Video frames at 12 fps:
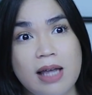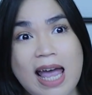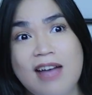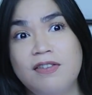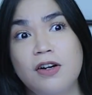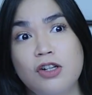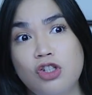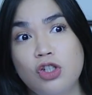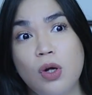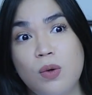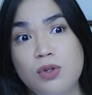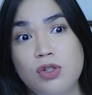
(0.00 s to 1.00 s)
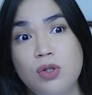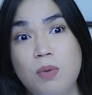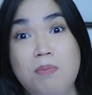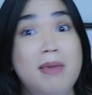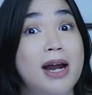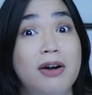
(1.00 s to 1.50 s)
ever chose to
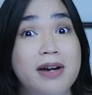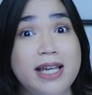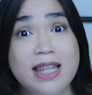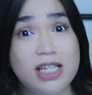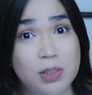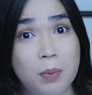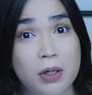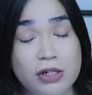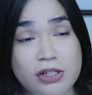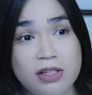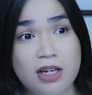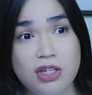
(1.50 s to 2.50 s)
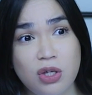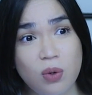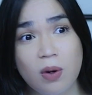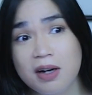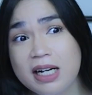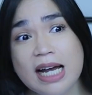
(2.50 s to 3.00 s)
marry this person,
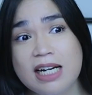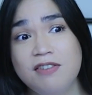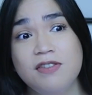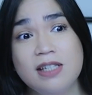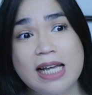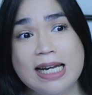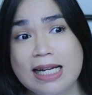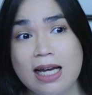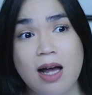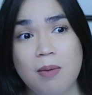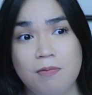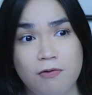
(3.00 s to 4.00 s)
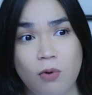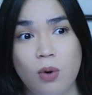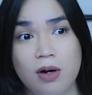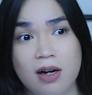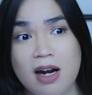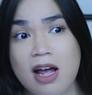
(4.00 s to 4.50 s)
you are kind of signing up
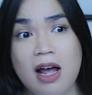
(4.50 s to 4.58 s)
for